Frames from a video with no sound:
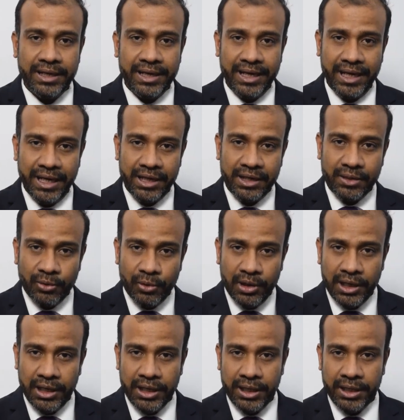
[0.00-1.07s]
and
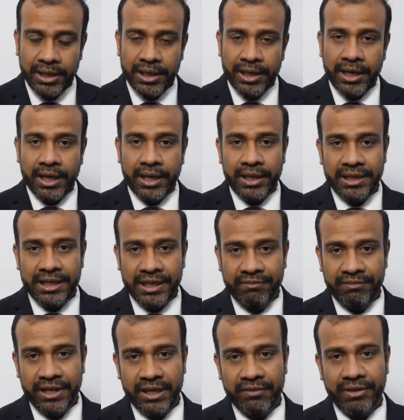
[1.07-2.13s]
only in the
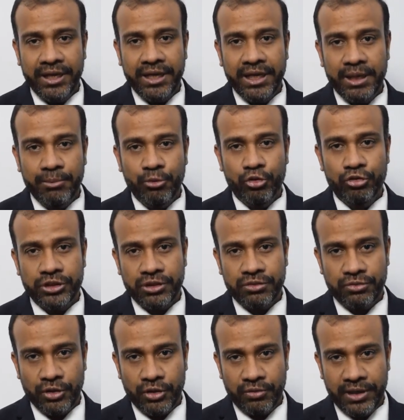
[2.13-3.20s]
evening when he removes his
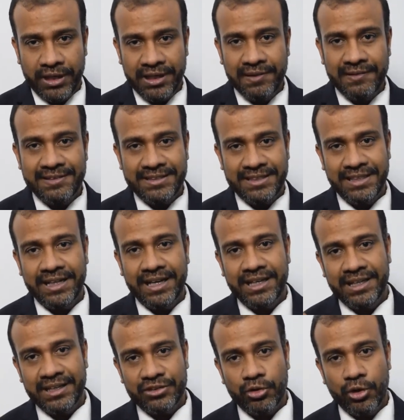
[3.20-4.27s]
footwear, he will see that
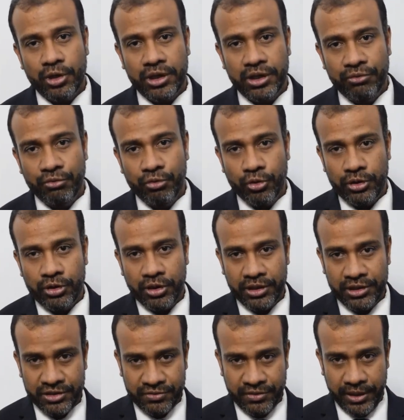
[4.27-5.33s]
he has got a wound on
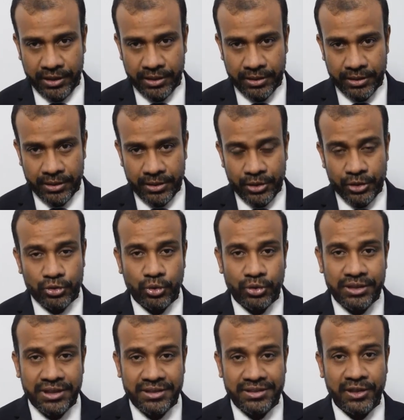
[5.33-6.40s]
his feet. So
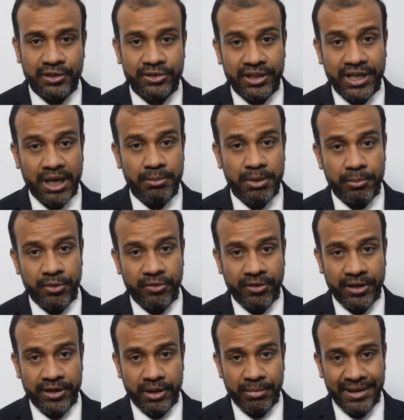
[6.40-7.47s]
this also can be
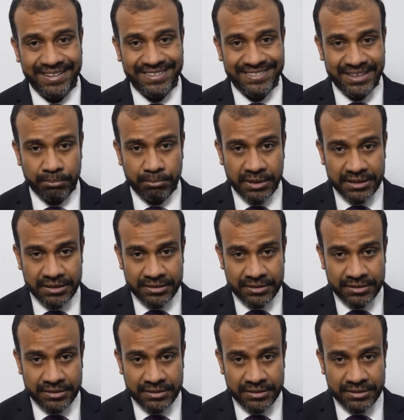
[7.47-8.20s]
prevented by this simple